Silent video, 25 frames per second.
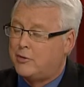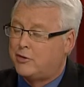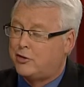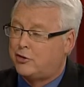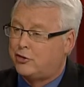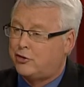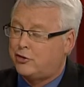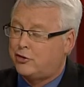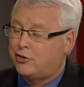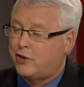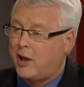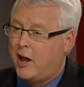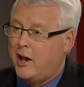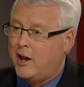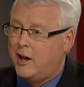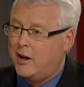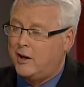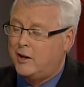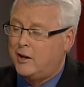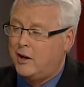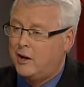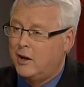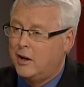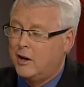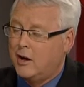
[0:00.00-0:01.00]
as a
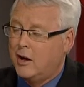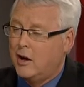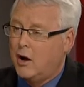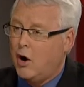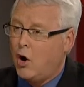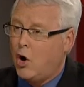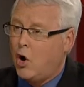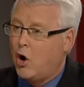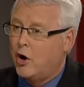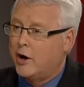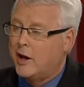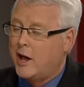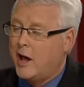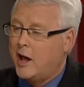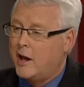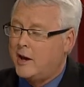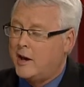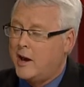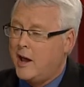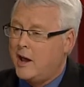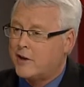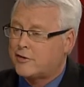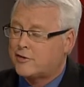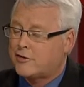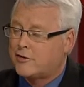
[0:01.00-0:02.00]
stain on our
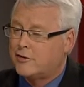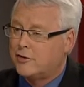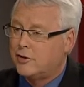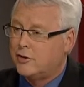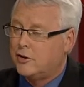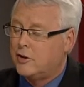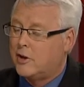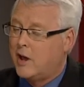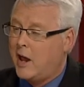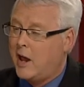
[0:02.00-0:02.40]
national